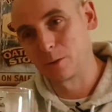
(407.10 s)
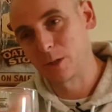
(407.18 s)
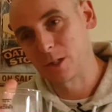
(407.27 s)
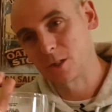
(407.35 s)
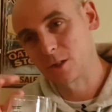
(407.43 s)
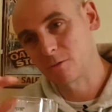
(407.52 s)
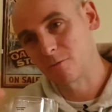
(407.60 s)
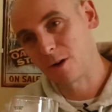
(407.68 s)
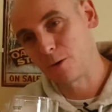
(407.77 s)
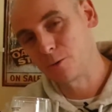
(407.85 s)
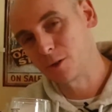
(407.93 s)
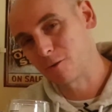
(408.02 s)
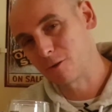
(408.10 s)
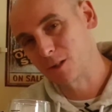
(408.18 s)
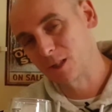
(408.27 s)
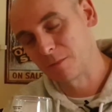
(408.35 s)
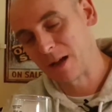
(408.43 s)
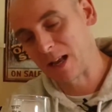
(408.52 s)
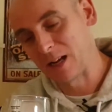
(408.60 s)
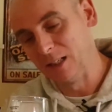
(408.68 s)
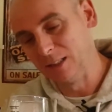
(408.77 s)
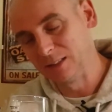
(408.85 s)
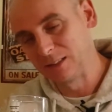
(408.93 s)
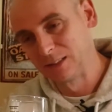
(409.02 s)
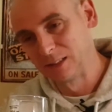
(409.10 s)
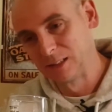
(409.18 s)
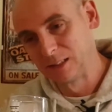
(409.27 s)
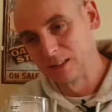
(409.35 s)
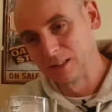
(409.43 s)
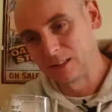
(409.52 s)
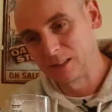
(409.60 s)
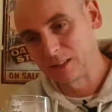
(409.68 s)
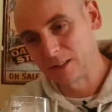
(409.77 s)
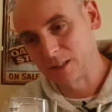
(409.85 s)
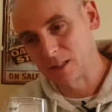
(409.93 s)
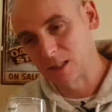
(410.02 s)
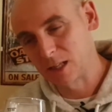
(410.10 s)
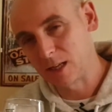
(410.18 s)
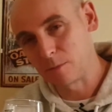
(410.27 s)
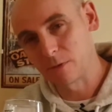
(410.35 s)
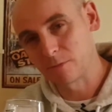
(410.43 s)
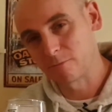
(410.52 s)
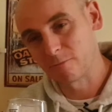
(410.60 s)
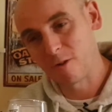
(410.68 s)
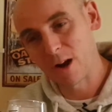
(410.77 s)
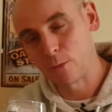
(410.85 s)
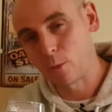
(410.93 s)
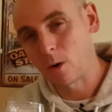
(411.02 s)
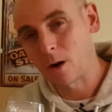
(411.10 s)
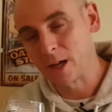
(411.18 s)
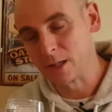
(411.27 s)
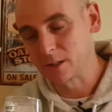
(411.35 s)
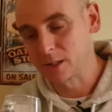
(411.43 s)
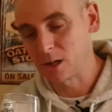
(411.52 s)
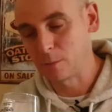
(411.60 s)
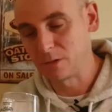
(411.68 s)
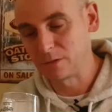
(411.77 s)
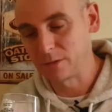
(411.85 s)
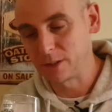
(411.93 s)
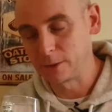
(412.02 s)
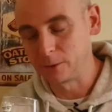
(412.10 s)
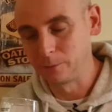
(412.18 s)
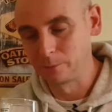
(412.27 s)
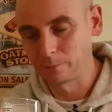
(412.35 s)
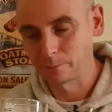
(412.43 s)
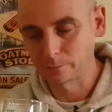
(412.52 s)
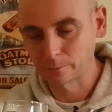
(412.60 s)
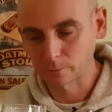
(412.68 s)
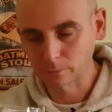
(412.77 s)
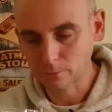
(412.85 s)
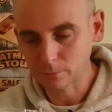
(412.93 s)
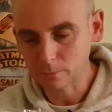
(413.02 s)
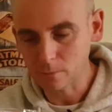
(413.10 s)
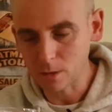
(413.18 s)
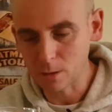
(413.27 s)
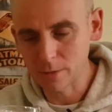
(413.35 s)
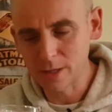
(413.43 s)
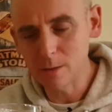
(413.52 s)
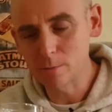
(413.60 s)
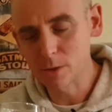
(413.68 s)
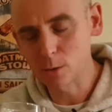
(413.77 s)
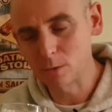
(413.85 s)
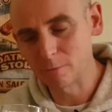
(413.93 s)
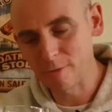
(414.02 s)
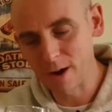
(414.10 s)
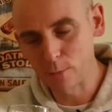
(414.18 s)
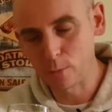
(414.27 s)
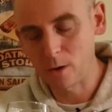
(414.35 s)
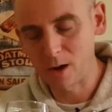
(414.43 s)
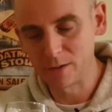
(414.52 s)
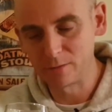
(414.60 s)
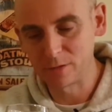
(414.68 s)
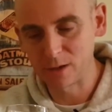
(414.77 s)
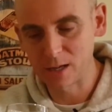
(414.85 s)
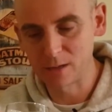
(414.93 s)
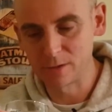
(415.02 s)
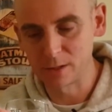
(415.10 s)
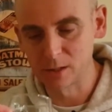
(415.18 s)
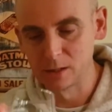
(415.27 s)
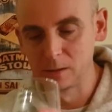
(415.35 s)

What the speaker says: which just rolls across the palate into this deep red wine type of feel. Deep sort of red wine flavours.